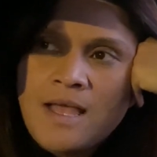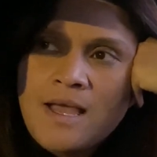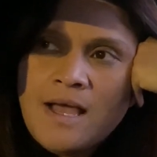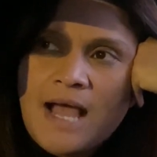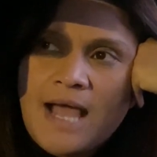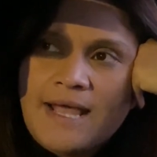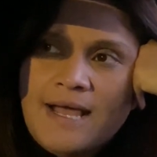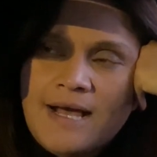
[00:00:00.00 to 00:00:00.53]

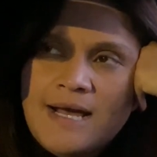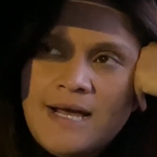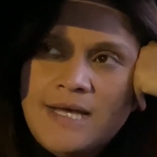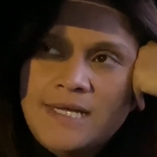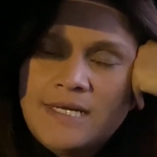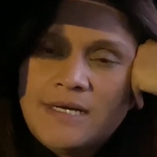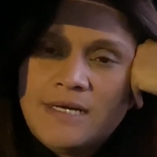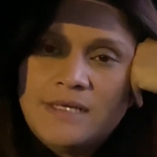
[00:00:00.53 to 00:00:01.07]
I got
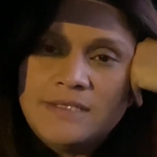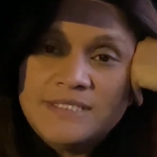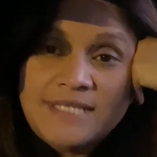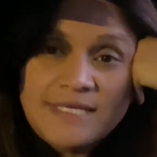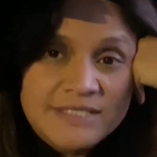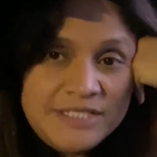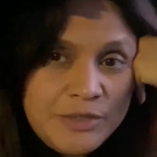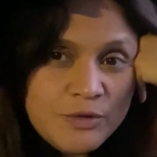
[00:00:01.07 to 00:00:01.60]
a
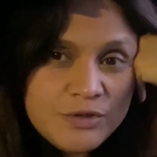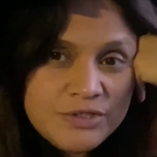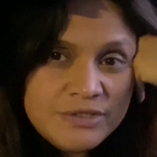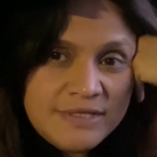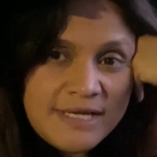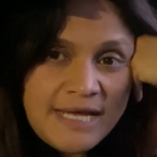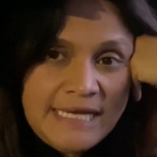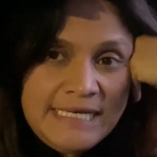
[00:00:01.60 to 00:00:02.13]
Scentsy order
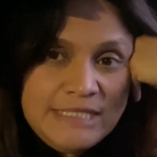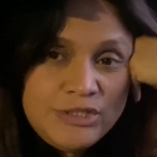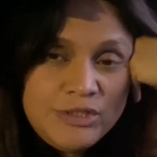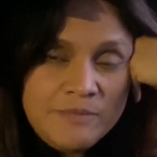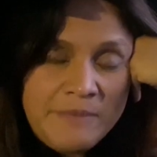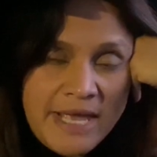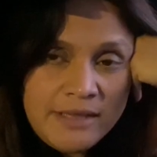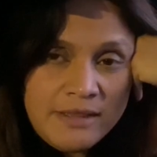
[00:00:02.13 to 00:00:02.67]
that I need to
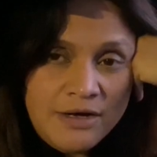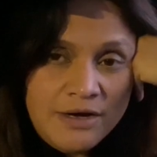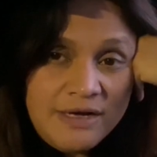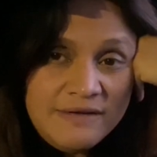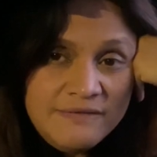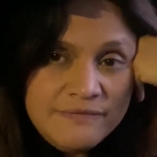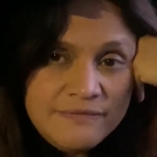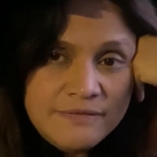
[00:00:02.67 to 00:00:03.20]
mail
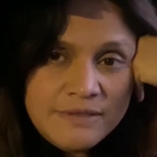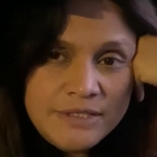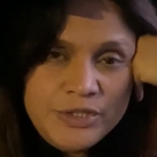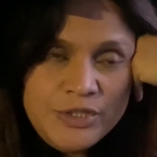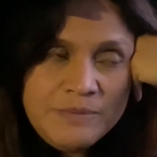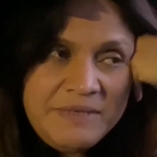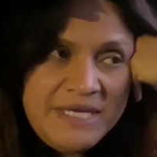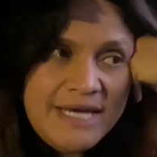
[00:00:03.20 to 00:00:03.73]
off, uh,
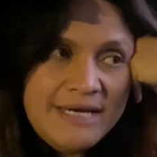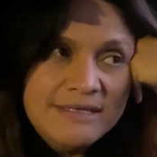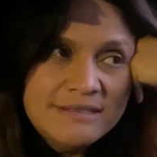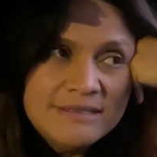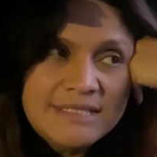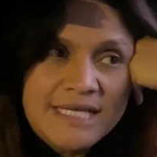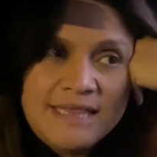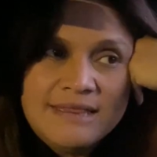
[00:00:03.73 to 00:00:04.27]
U P
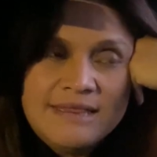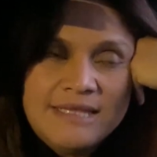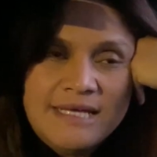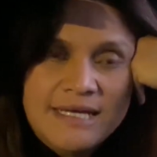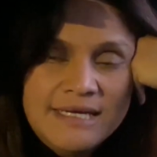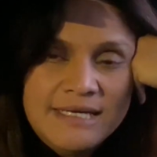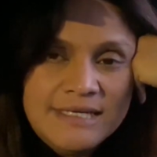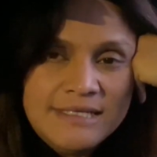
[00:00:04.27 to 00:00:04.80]
S, and
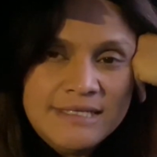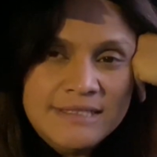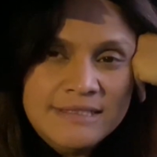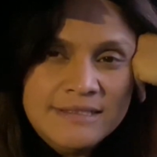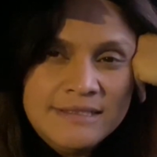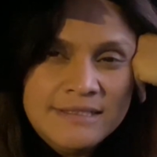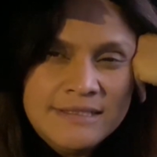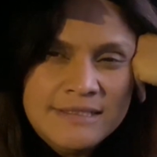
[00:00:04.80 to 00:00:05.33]

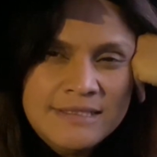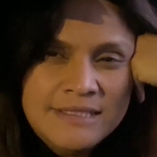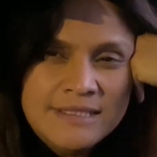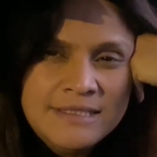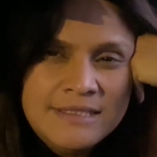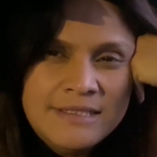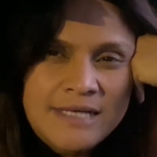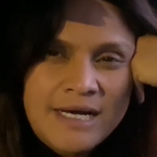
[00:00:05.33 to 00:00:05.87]
then
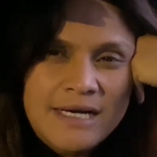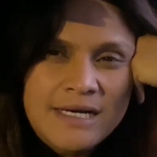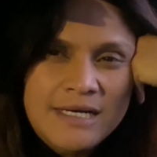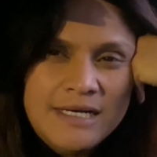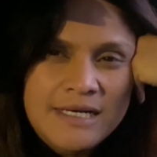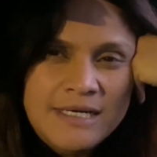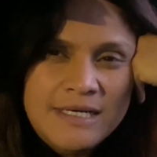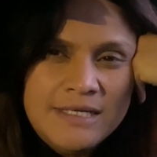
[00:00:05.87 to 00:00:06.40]

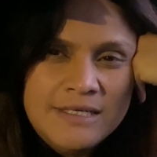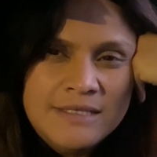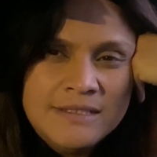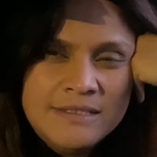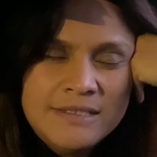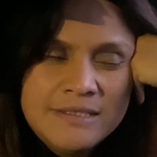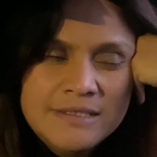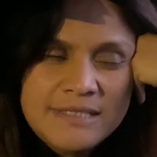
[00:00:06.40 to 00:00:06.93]
uh,
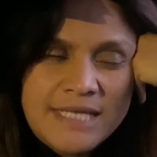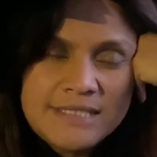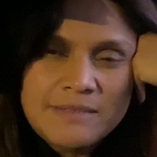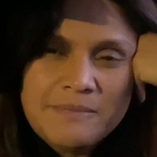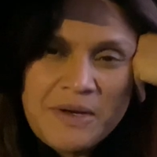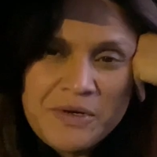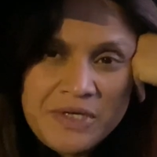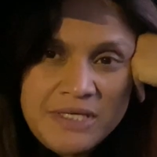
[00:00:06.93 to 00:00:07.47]
that's
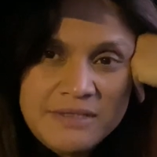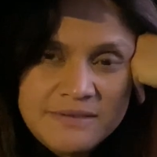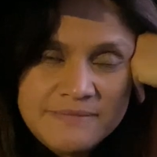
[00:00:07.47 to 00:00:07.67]
about it.